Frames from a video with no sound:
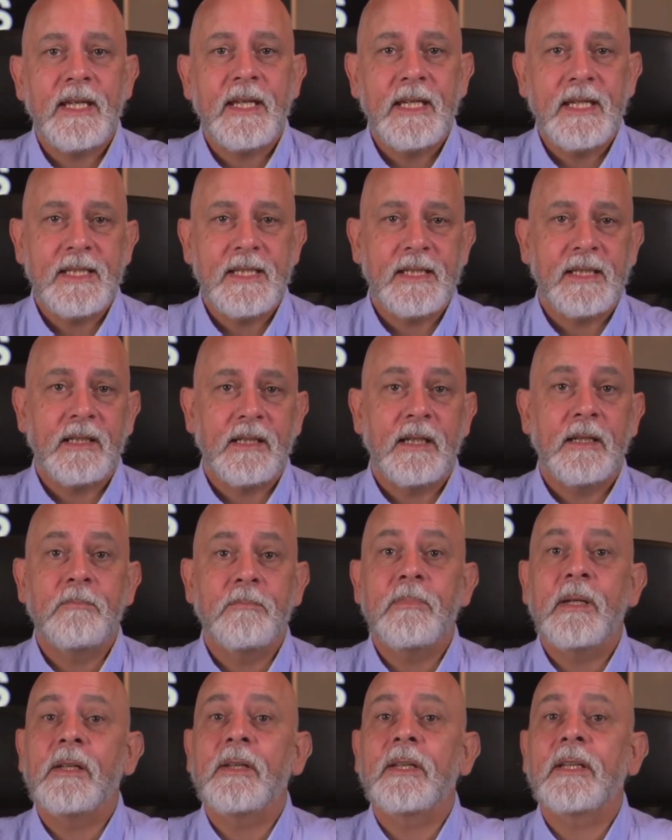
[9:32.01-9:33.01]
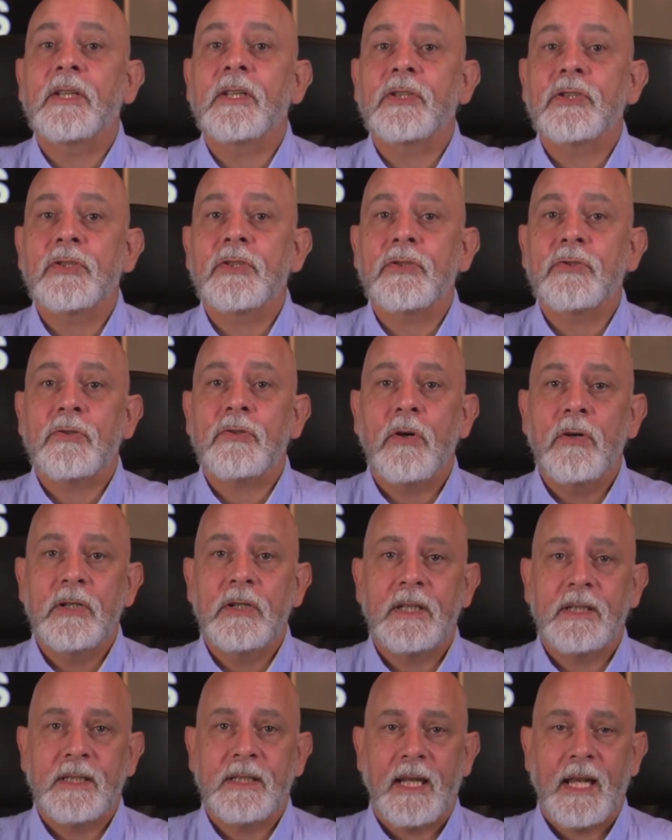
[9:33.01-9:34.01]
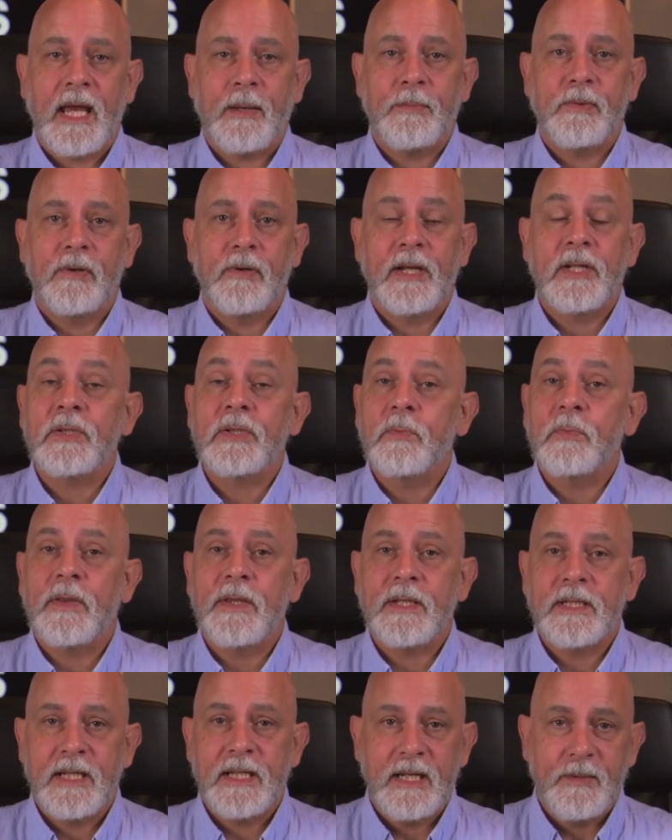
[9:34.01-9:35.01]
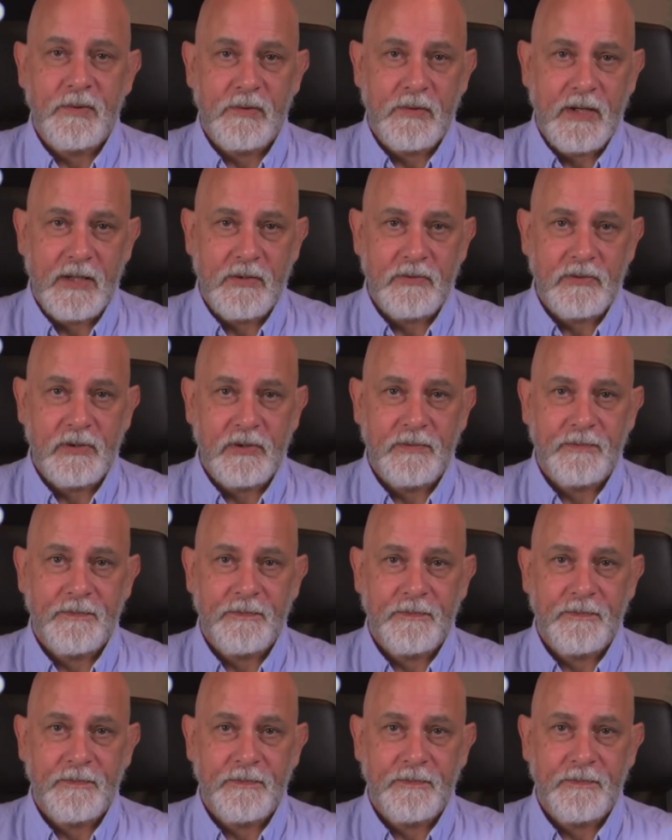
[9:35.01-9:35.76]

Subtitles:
easier and building a stronger collaboration with the team around you.